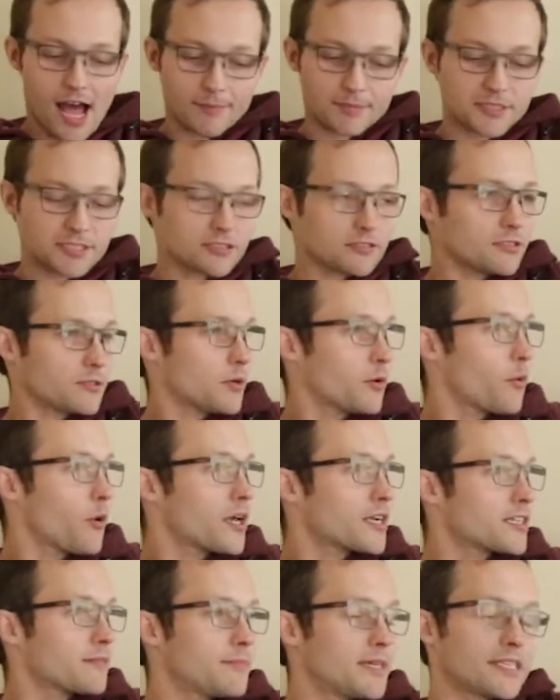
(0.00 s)
Absolutely. We
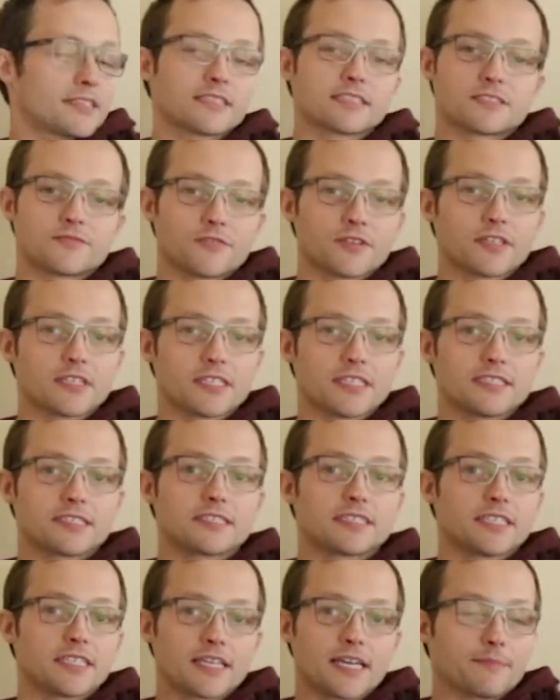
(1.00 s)
wanted to make this very
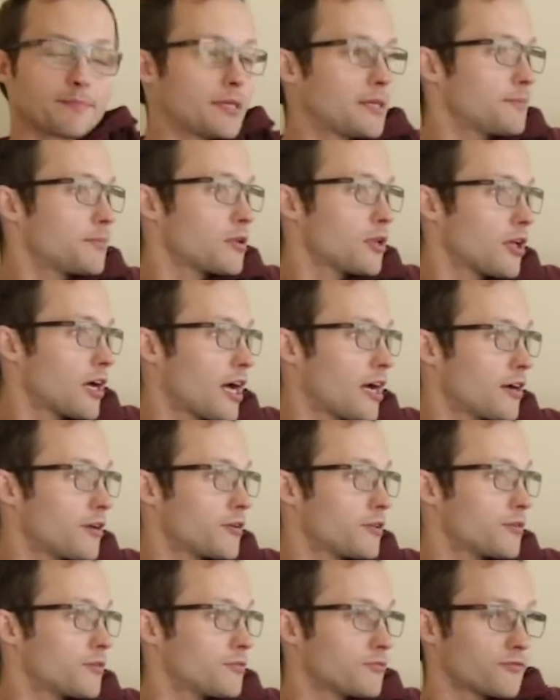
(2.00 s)
easy to get people out
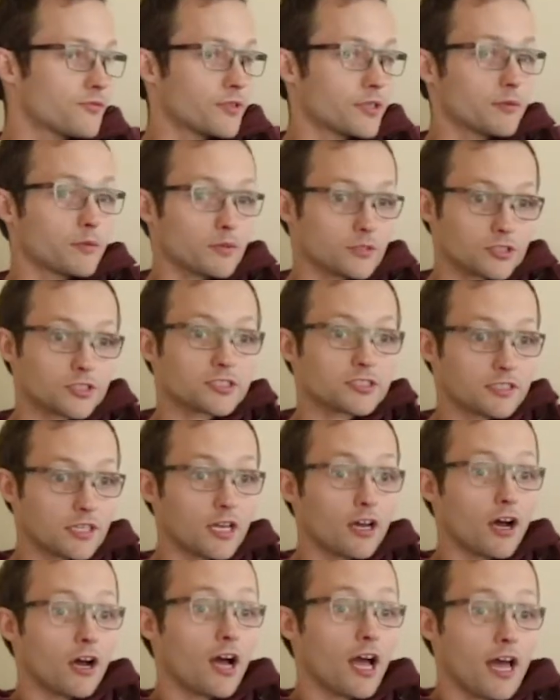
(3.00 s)
of, just
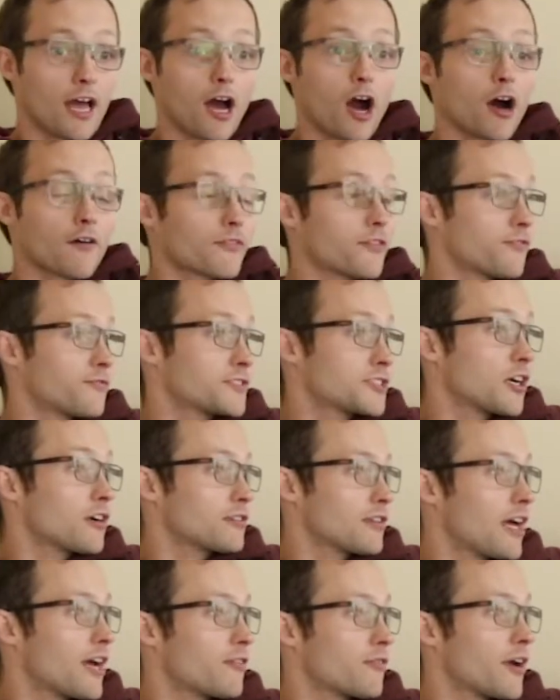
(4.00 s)
off the
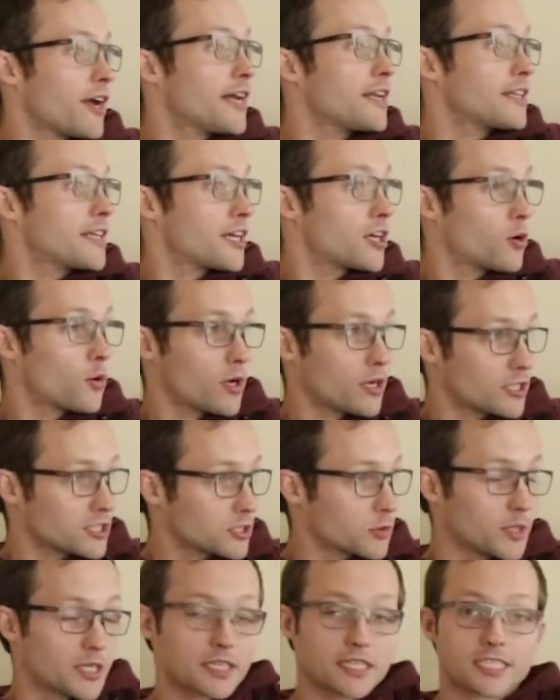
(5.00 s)
start line, right? Get going as
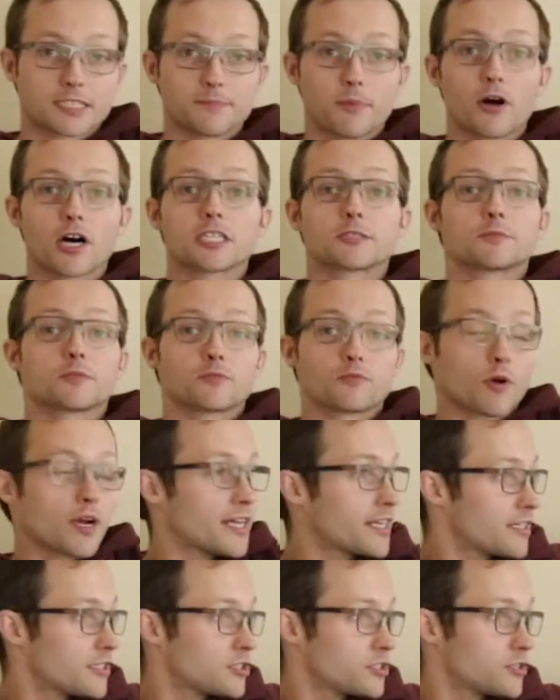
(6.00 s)
quickly as possible,
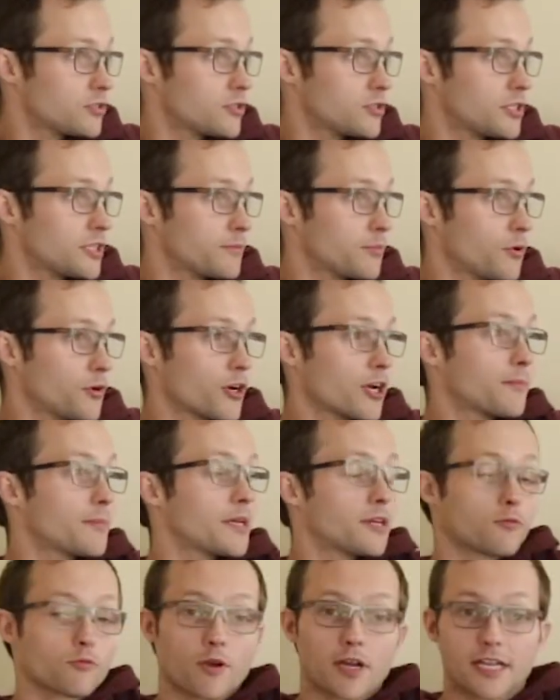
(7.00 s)
right into the
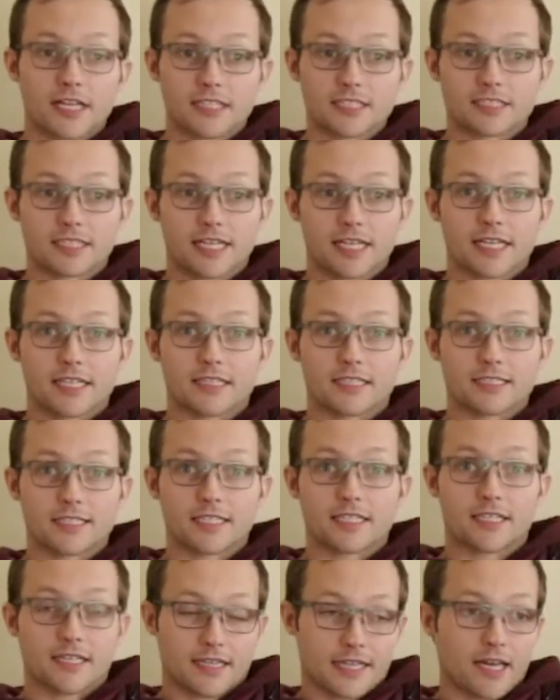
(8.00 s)
programming, right into getting the
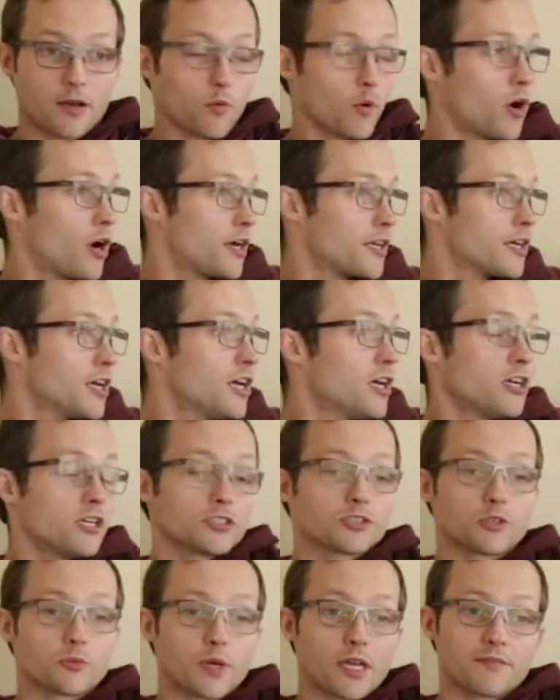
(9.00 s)
data that they want.
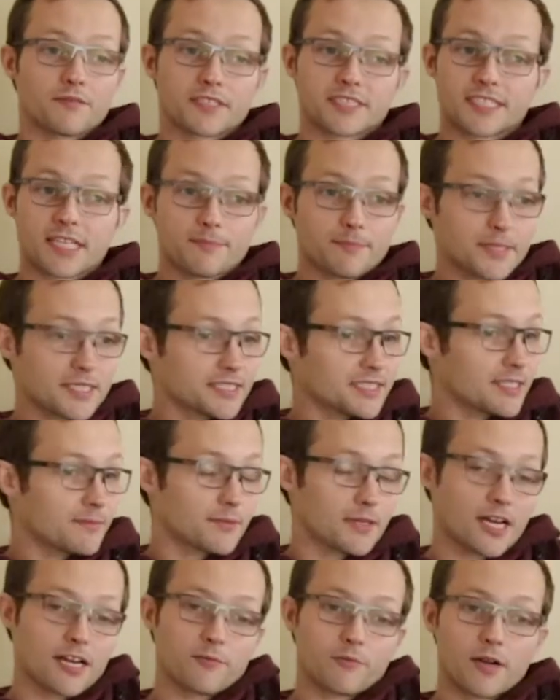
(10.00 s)
So we have a
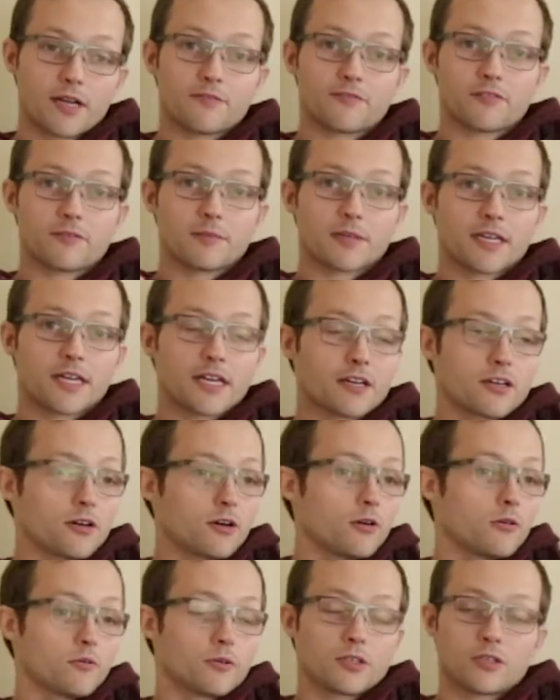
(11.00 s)
step-by-step guide right from the
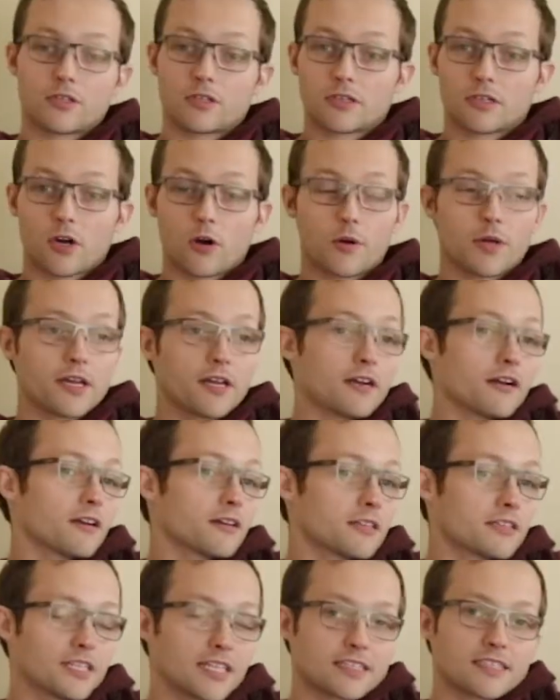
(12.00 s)
get-go. Go
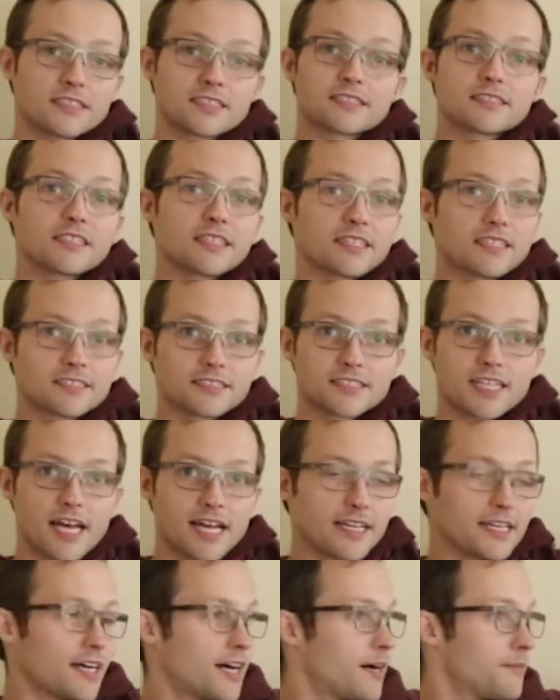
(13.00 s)
here, click this link,
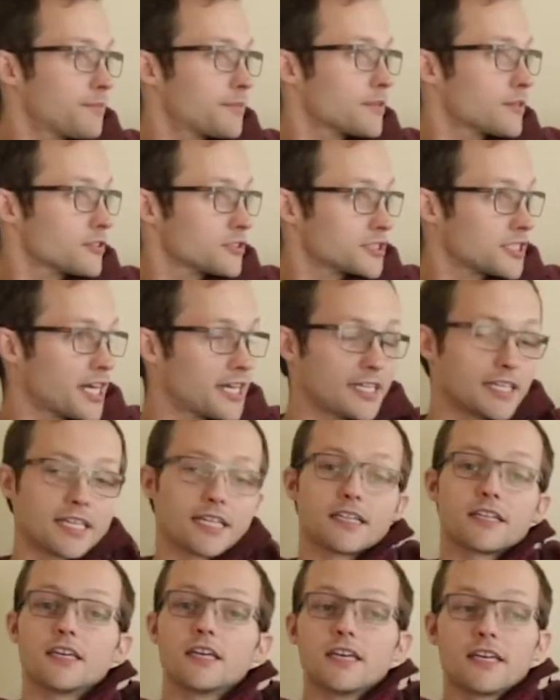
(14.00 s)
sign up or sign
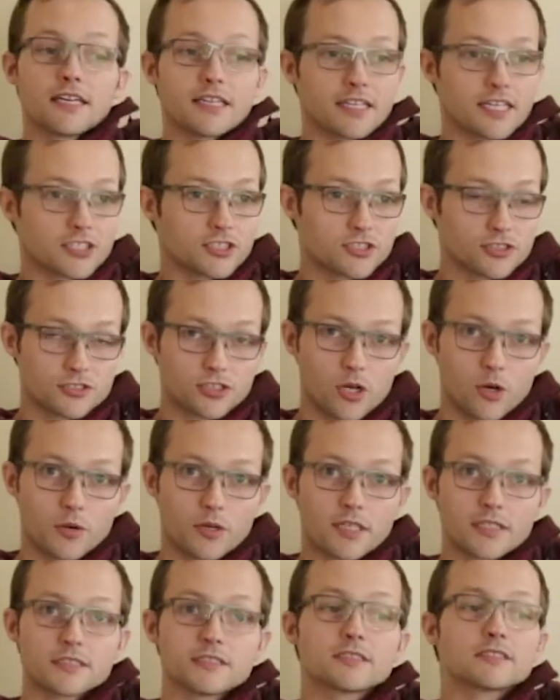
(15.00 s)
in, get your
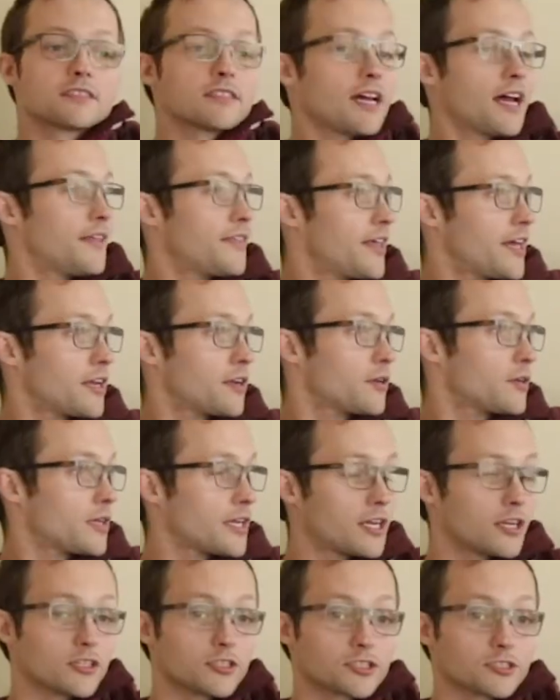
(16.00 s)
tokens, and then
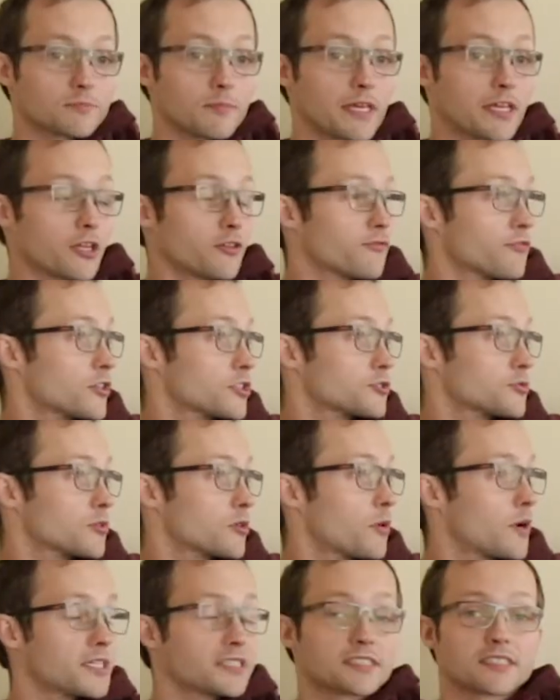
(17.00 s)
make your first
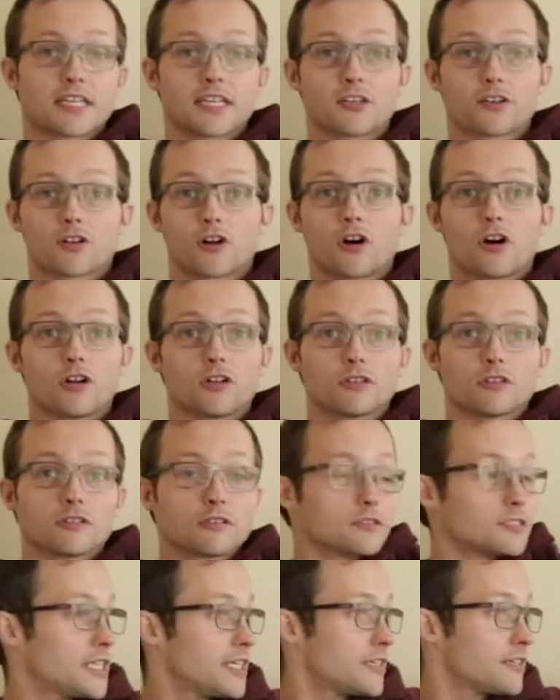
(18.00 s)
request to get your call
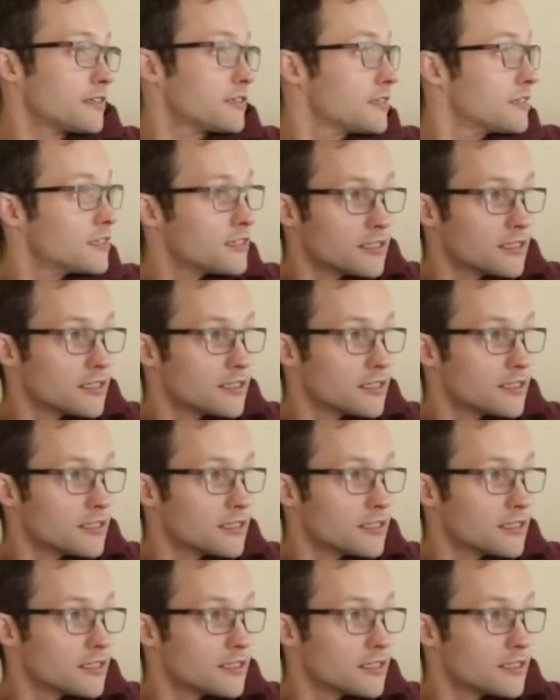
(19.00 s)
data.